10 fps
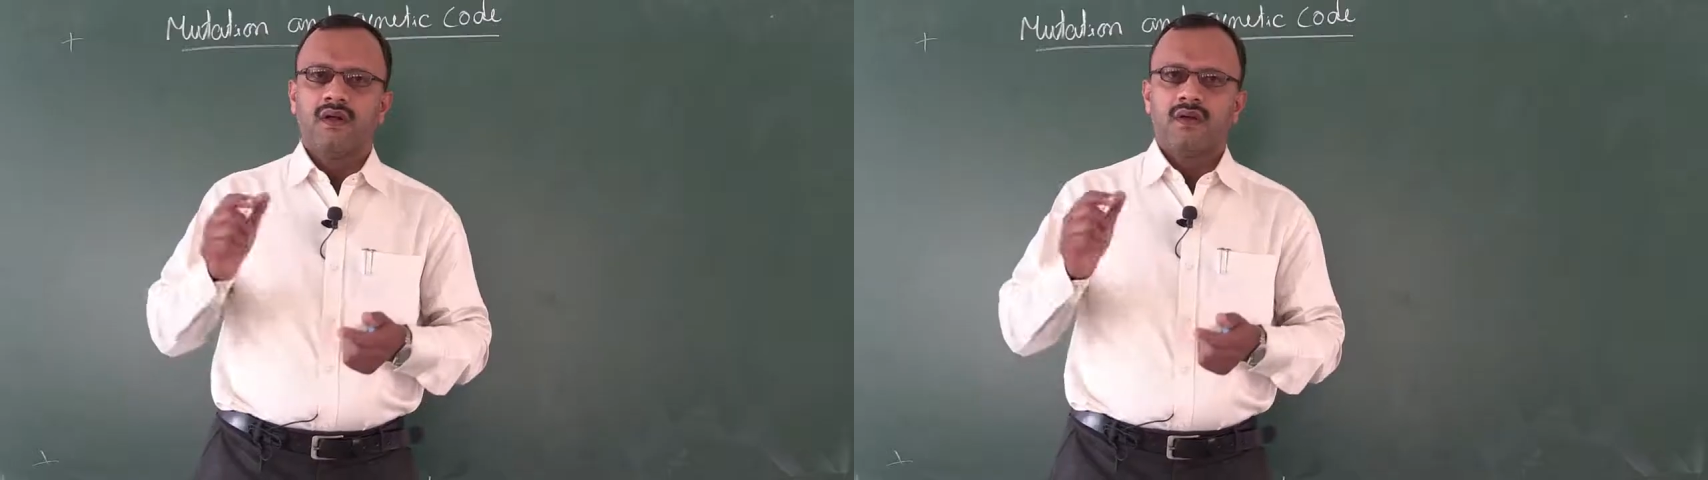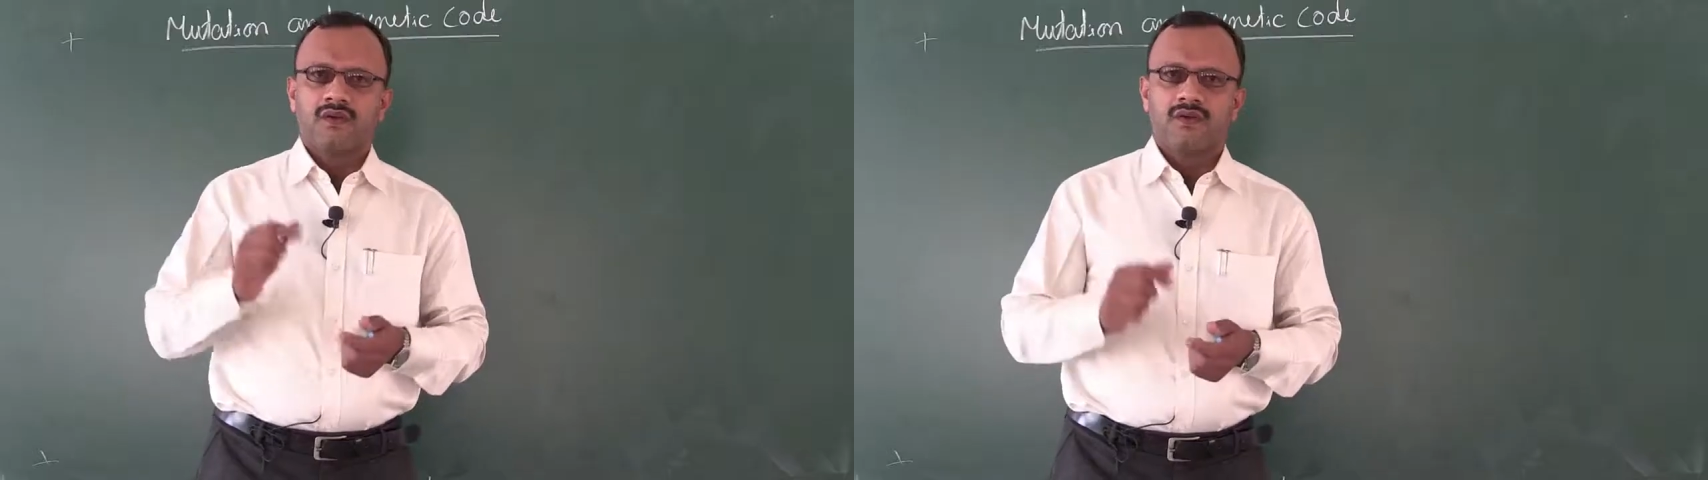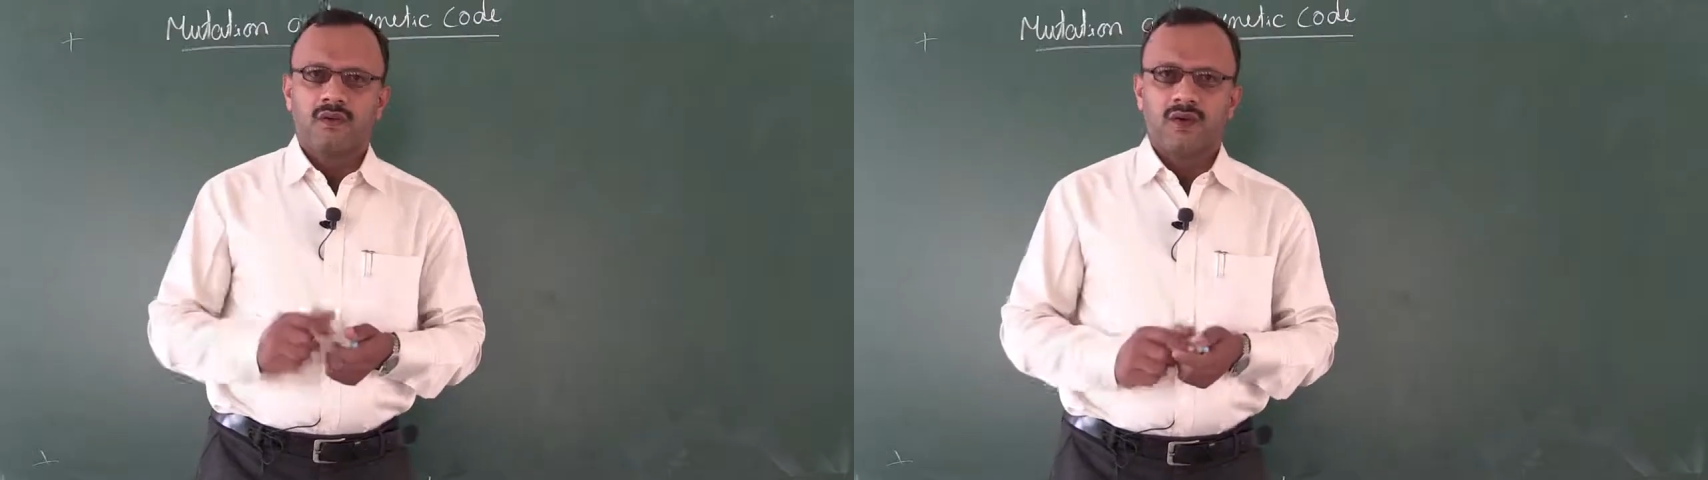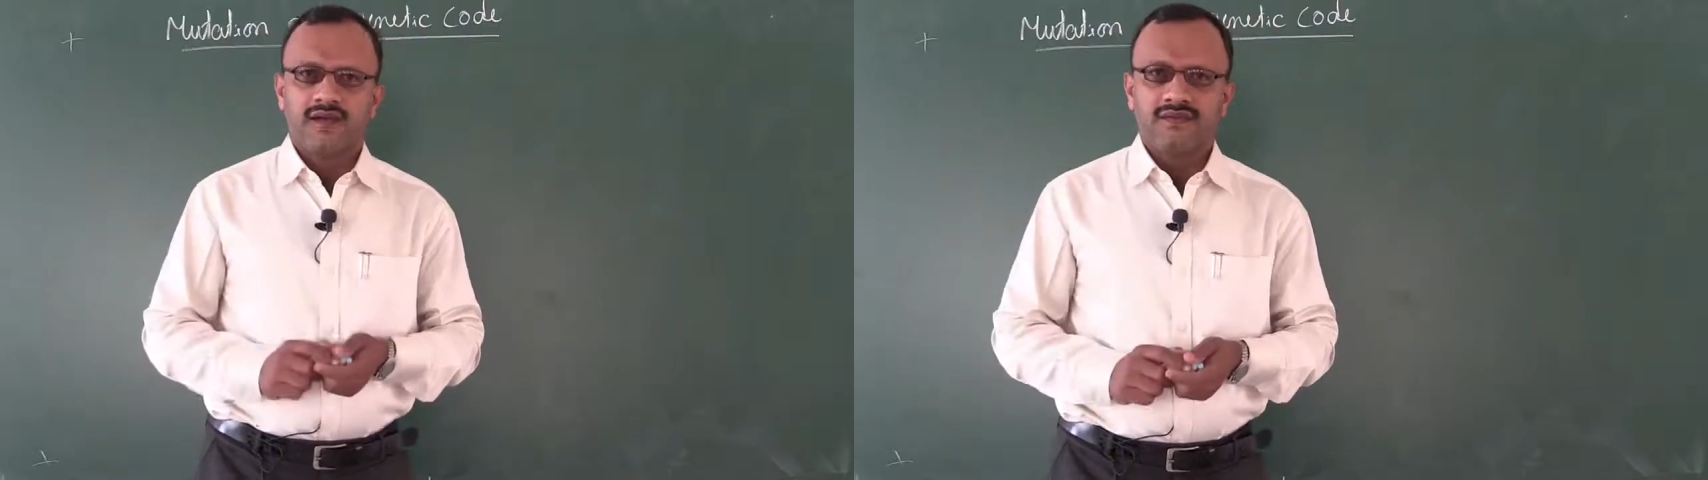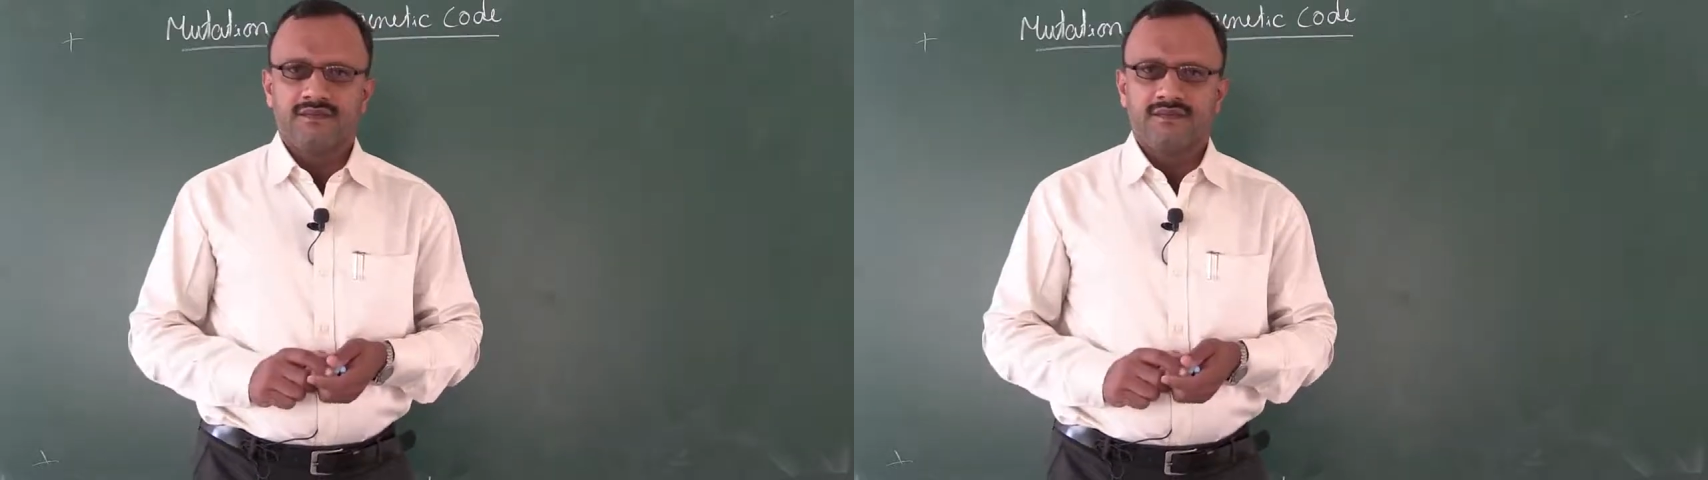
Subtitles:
morning.